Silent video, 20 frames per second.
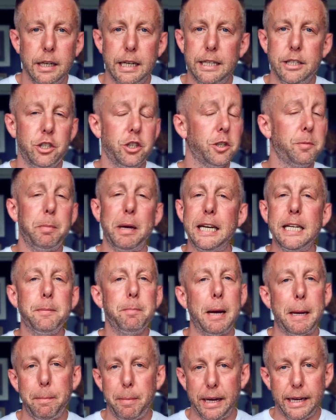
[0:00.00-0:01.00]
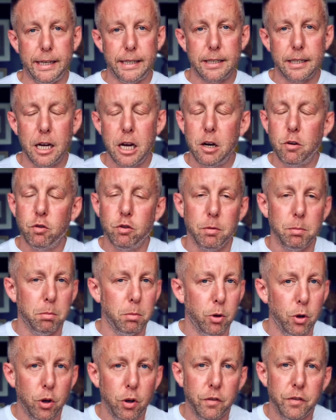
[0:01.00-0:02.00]
It's just piece by piece,
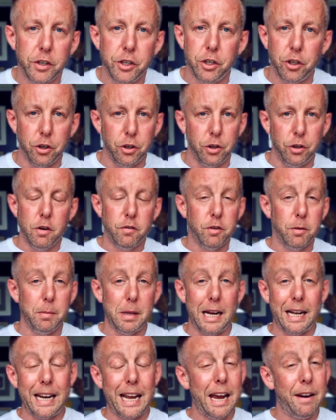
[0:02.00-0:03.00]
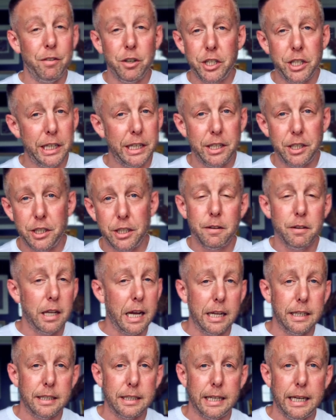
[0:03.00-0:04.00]
removing you from that ever-changing
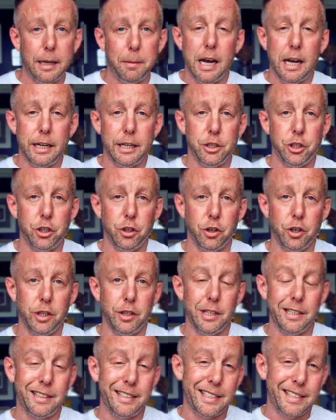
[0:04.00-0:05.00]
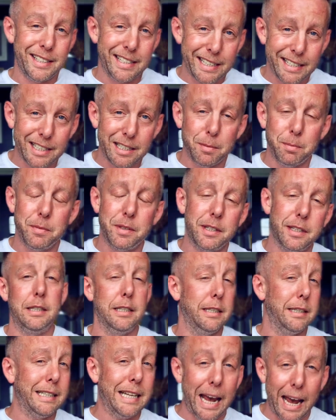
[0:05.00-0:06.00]
landscape and ensuring that the systems, that
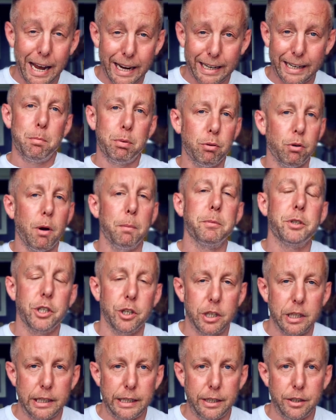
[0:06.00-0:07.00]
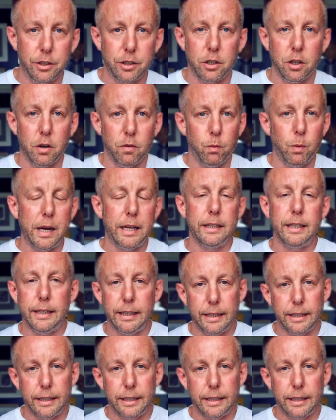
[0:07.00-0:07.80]
the tech prompts your cleaners of when they need